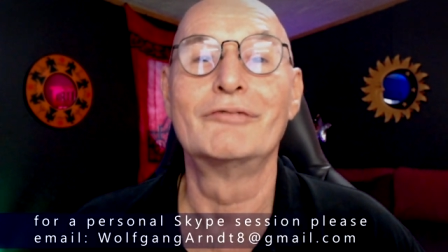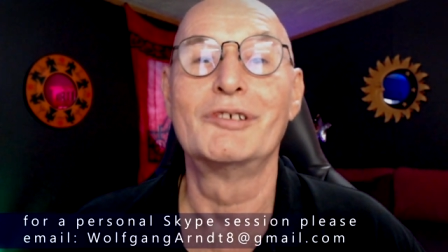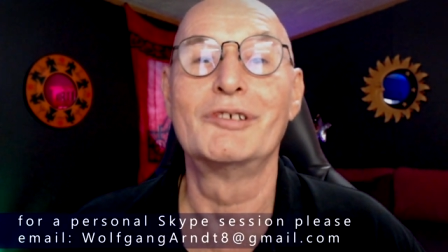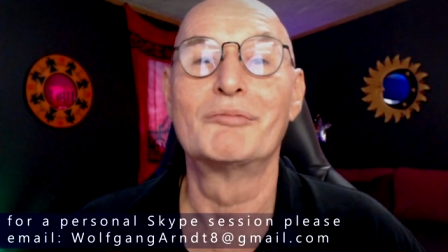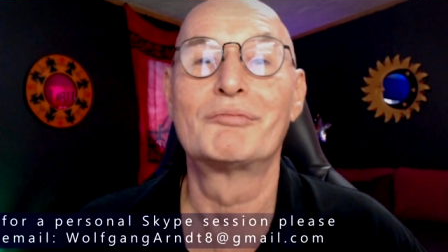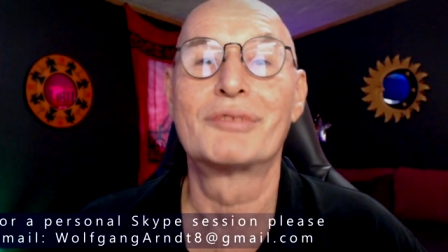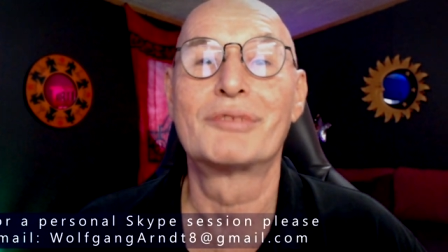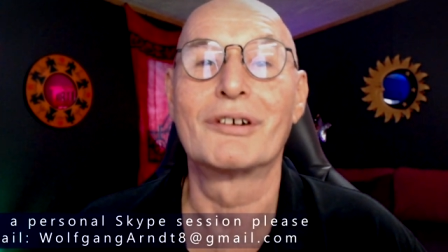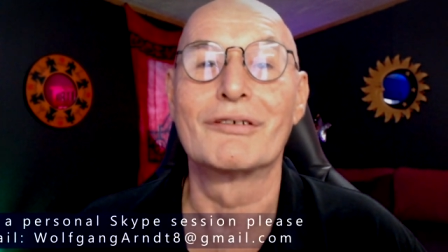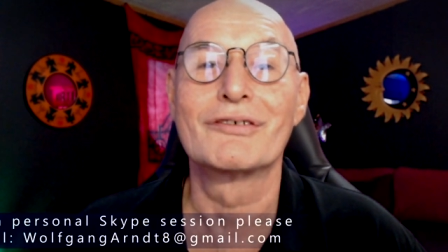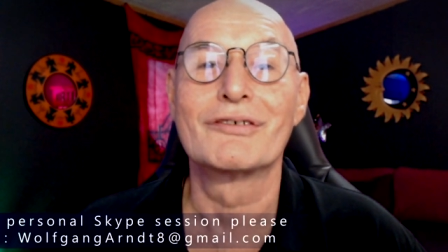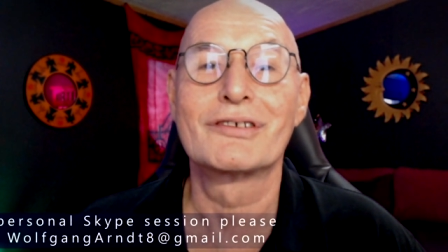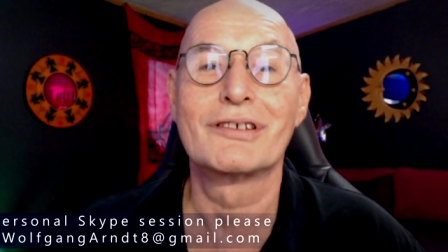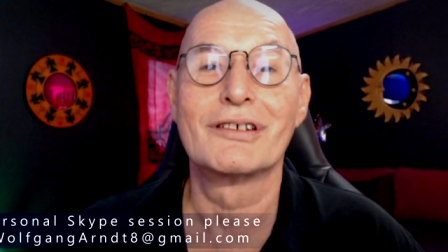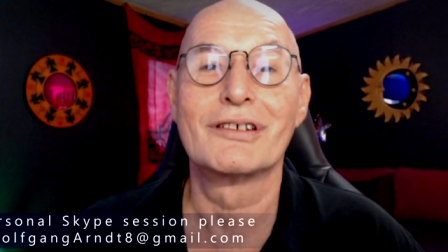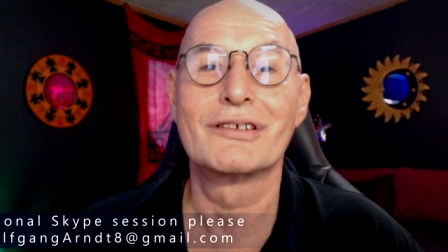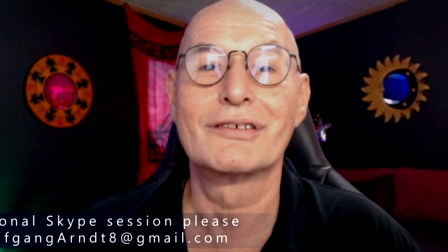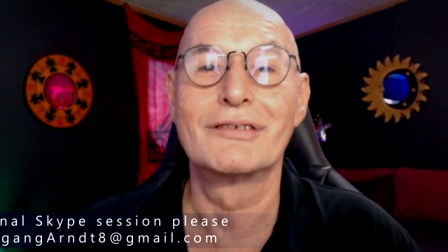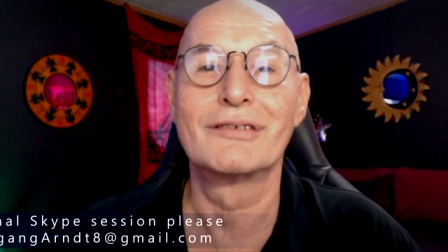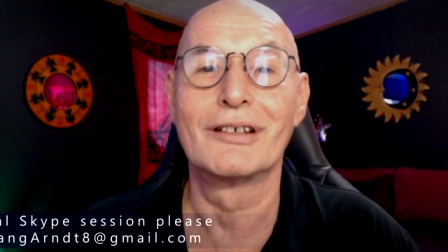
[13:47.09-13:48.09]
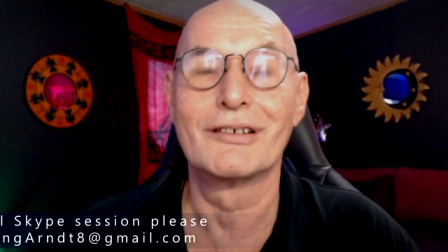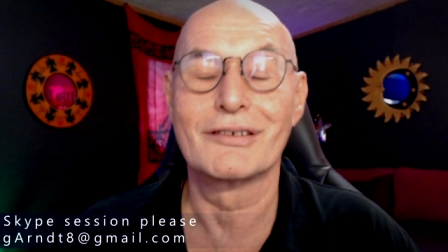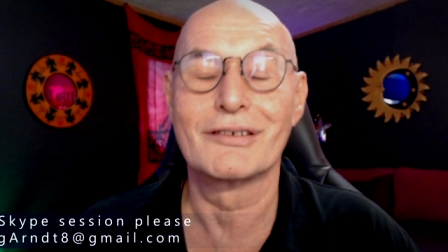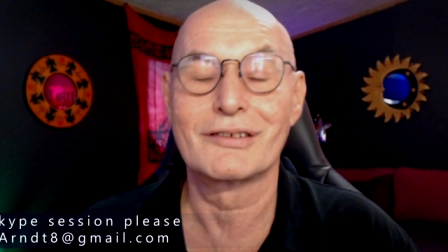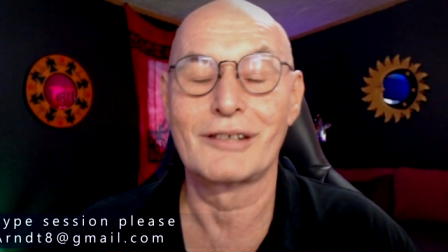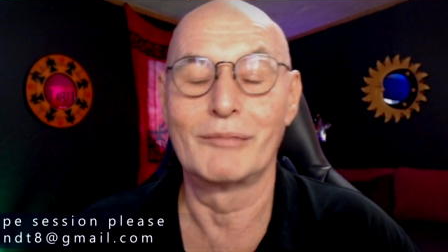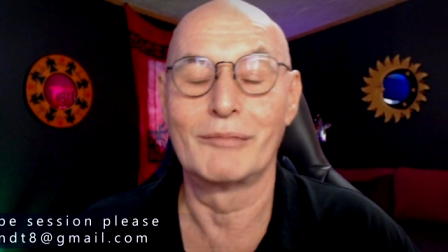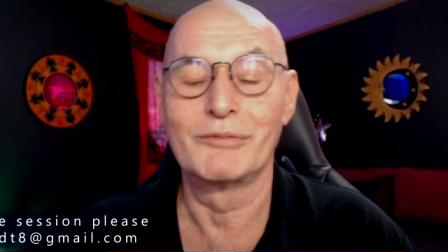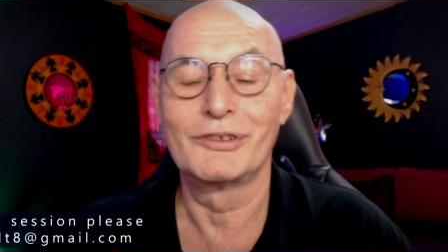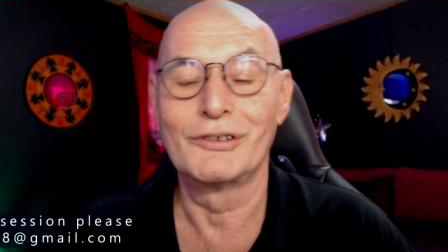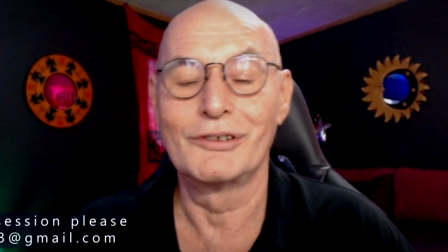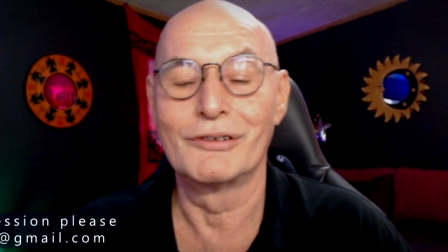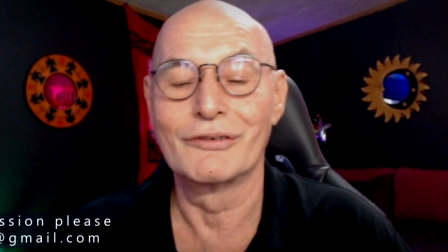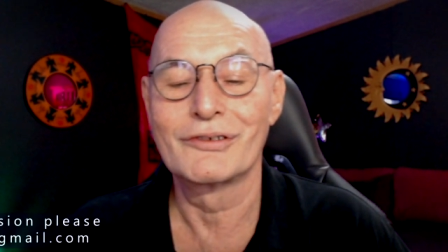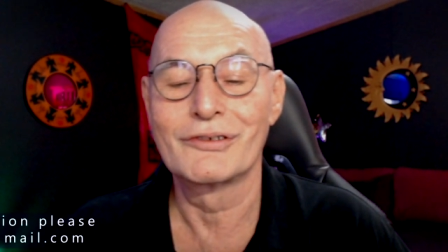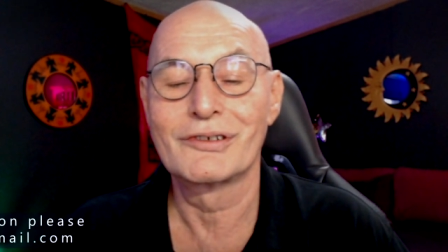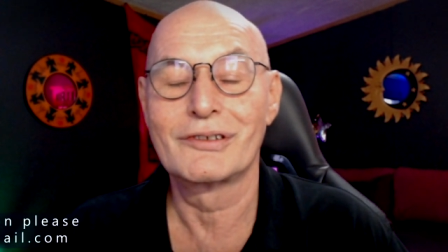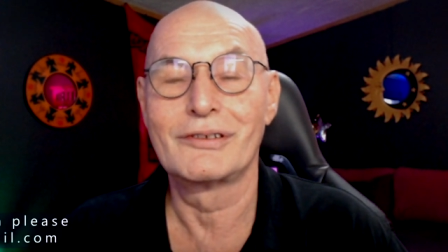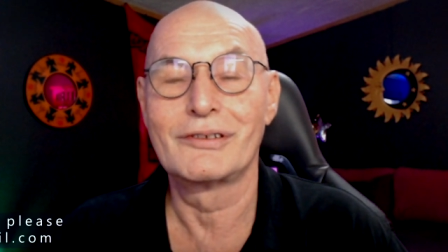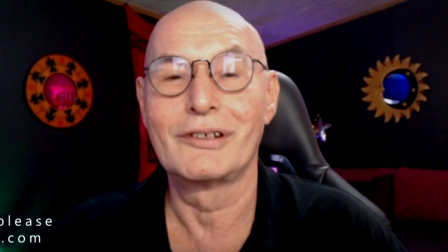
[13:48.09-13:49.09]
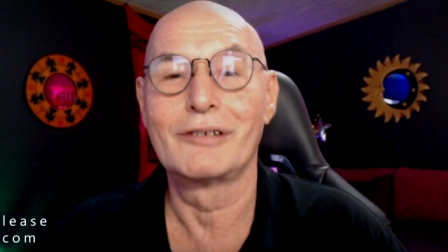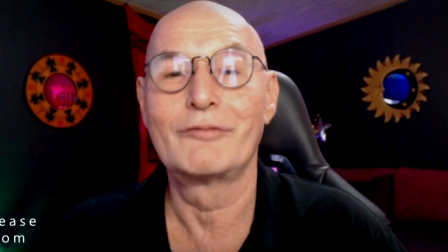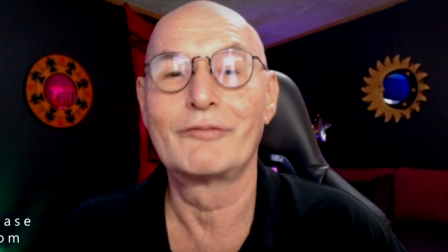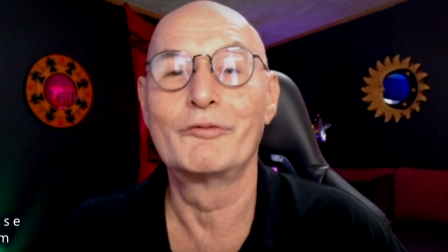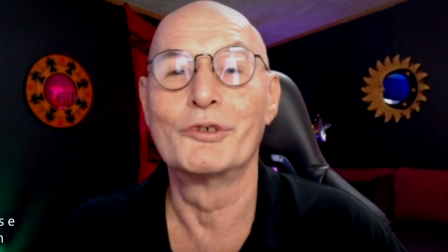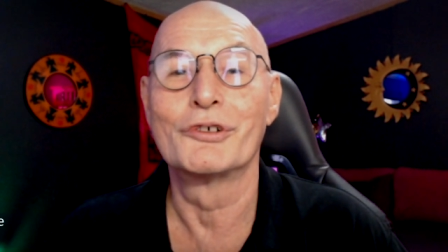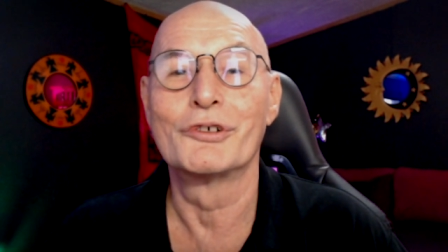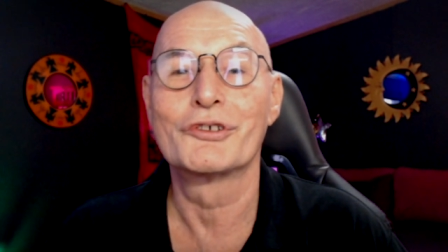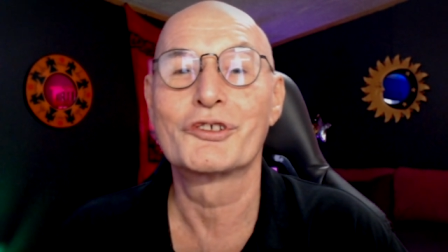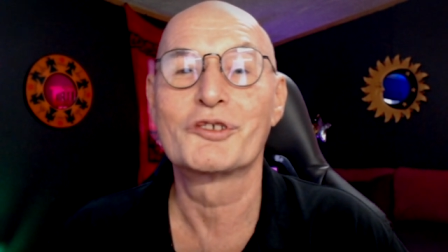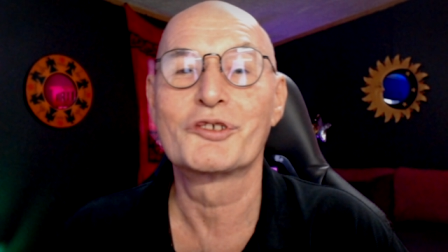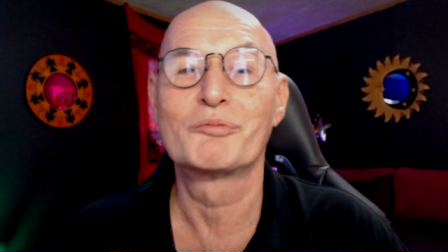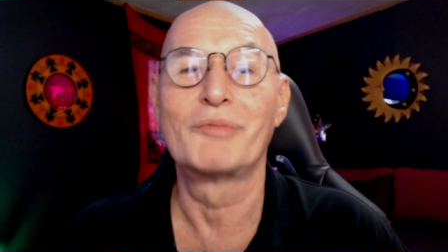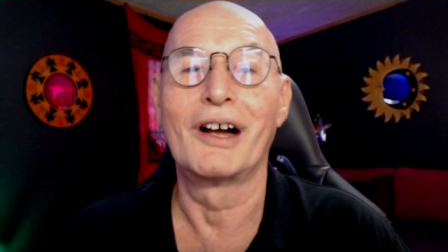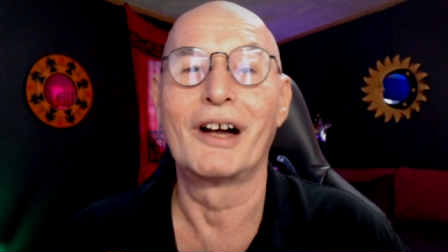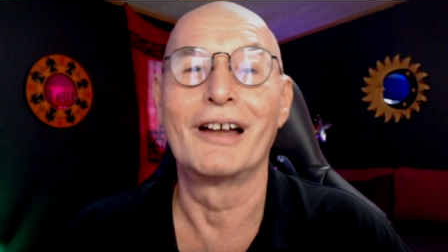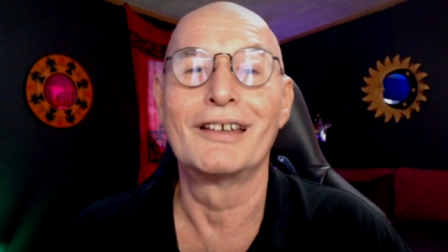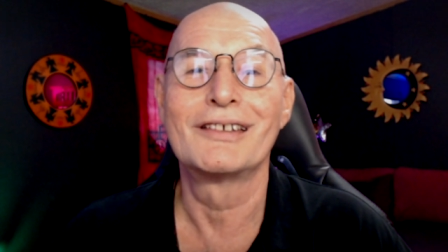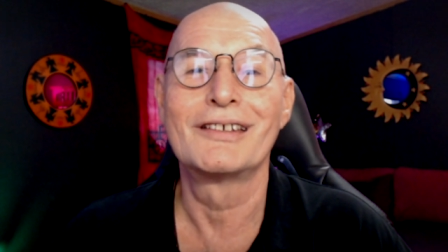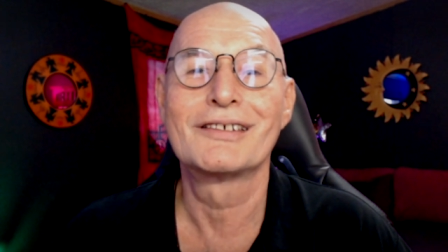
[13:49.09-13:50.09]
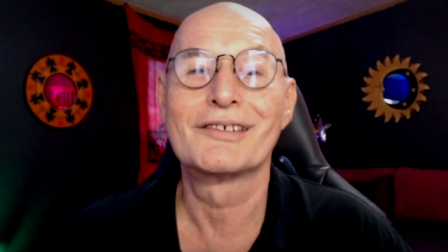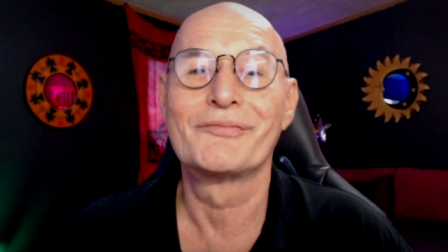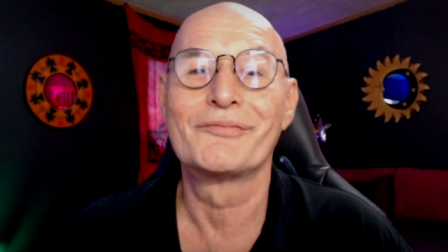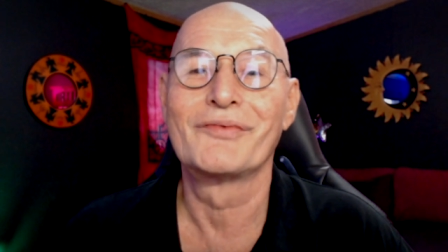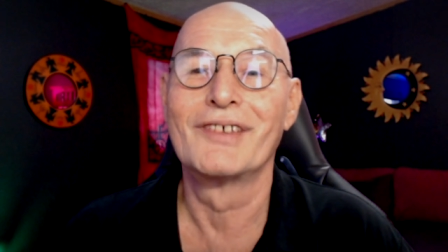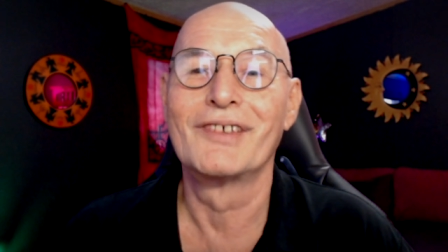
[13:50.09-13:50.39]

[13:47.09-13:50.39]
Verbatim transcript: we processed uh, some ghosts that were spies